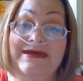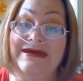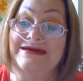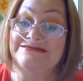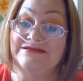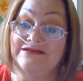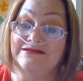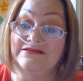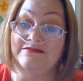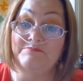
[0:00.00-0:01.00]
It's a
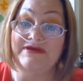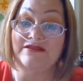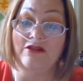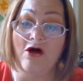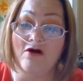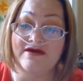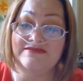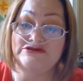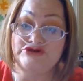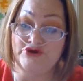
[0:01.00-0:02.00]
little bit long
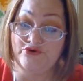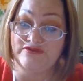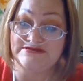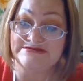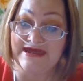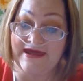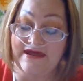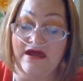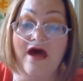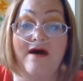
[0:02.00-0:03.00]
in the tooth
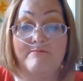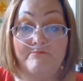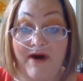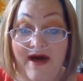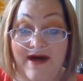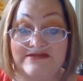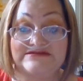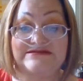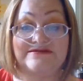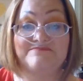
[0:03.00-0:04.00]
today,
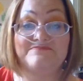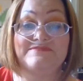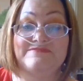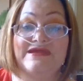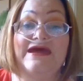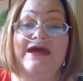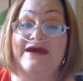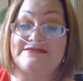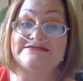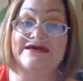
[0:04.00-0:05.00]
but
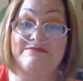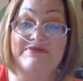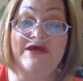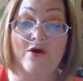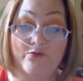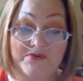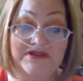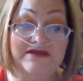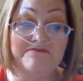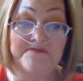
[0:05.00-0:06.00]
it's going to be a
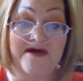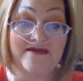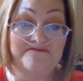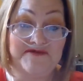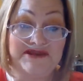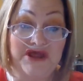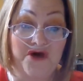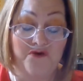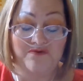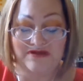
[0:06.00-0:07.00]
really fun
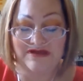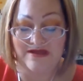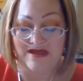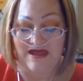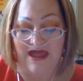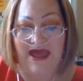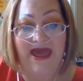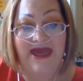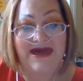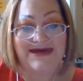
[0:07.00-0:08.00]
video.
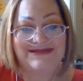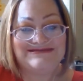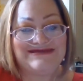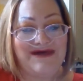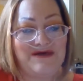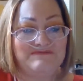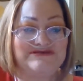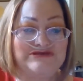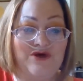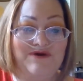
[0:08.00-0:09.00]

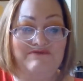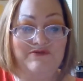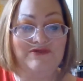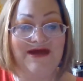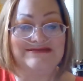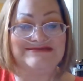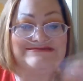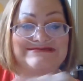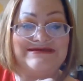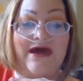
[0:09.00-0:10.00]
And so if you'd like to
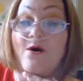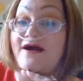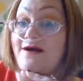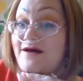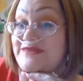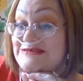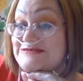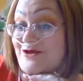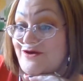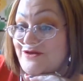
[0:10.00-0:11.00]
see how I got
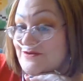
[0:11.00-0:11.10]
this look,